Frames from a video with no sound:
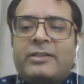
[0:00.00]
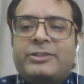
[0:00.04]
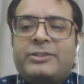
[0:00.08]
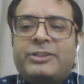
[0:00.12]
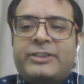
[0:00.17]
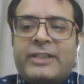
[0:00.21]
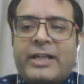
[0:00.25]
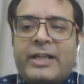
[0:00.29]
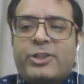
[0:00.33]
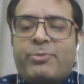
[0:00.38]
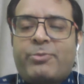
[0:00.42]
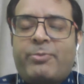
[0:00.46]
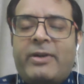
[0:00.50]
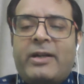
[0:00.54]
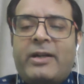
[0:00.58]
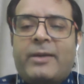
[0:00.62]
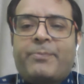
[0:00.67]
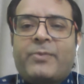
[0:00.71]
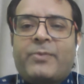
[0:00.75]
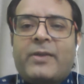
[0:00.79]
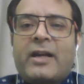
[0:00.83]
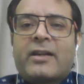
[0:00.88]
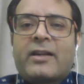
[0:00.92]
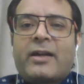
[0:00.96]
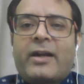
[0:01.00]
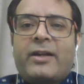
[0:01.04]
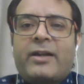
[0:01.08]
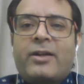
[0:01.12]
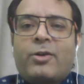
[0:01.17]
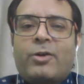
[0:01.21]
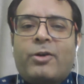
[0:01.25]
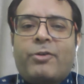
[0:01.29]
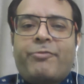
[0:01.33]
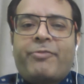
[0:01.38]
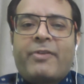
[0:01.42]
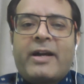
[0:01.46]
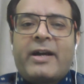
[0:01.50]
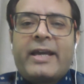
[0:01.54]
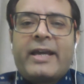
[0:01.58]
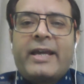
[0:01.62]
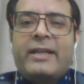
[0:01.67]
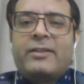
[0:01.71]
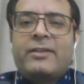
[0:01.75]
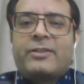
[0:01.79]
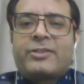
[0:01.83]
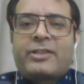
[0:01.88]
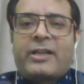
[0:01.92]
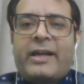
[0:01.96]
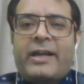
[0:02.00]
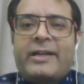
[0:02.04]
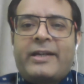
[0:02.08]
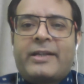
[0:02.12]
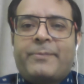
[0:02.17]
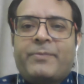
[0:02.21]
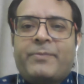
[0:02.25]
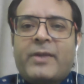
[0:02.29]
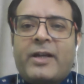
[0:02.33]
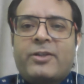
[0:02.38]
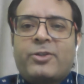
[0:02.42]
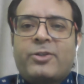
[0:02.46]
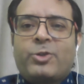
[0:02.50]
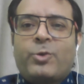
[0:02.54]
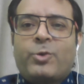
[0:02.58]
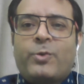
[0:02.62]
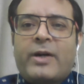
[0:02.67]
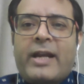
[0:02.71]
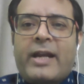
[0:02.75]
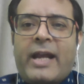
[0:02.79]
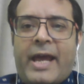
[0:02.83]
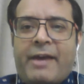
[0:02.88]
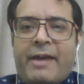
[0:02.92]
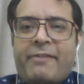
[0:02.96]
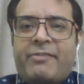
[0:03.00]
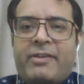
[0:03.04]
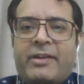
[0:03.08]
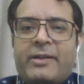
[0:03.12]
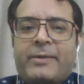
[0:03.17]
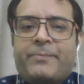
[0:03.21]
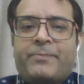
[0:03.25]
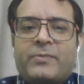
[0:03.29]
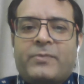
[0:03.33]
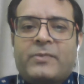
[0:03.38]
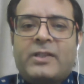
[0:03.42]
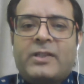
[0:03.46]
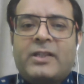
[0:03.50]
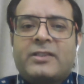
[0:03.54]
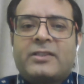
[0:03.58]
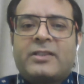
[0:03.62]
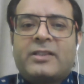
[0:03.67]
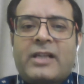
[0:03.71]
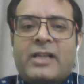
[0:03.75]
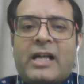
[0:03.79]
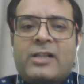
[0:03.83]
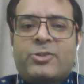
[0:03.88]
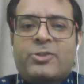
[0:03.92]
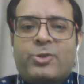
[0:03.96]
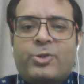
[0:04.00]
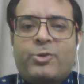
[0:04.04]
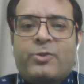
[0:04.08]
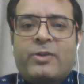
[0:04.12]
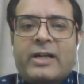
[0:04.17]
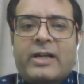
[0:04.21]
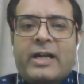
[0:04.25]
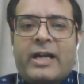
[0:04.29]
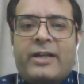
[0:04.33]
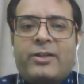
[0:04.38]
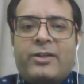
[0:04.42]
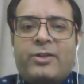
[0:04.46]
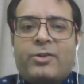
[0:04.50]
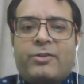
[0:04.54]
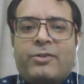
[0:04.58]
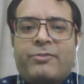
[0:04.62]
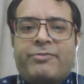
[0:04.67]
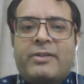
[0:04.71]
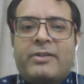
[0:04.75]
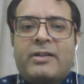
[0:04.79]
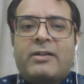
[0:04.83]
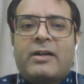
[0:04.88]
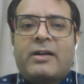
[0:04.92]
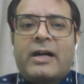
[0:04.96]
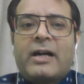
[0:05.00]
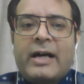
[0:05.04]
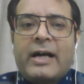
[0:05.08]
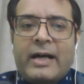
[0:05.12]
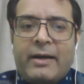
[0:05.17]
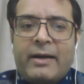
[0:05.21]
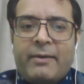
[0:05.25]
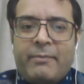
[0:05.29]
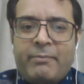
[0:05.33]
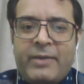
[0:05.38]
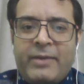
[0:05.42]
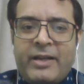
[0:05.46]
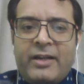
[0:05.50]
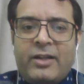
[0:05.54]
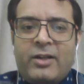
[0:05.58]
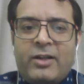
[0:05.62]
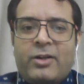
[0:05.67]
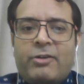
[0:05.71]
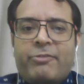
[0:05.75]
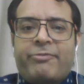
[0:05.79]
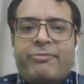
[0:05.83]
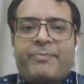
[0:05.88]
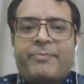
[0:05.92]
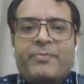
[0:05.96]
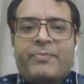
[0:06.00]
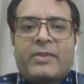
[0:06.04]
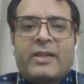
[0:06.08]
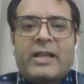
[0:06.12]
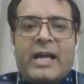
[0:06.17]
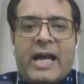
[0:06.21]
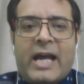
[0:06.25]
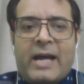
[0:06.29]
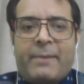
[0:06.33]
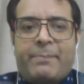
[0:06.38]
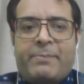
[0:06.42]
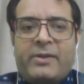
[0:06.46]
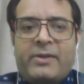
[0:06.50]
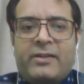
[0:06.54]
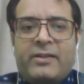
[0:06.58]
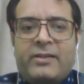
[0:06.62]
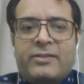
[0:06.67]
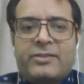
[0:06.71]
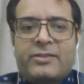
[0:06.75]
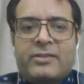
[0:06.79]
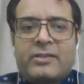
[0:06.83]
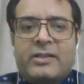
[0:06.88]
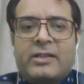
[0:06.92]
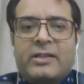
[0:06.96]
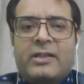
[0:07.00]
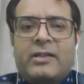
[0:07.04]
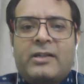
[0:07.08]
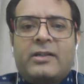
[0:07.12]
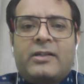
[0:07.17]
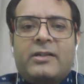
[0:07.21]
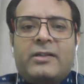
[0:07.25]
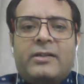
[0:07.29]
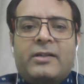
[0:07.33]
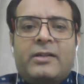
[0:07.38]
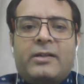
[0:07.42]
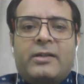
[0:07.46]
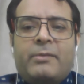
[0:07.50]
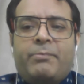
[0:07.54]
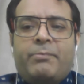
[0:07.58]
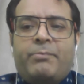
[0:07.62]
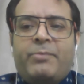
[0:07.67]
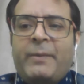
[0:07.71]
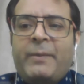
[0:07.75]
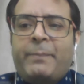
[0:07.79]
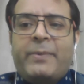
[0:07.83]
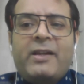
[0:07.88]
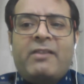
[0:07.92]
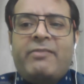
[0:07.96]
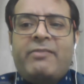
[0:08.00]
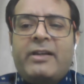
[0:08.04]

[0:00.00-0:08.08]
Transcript: judgment, that kind of insight that you are having, this is also a kind of a meaning of happiness. People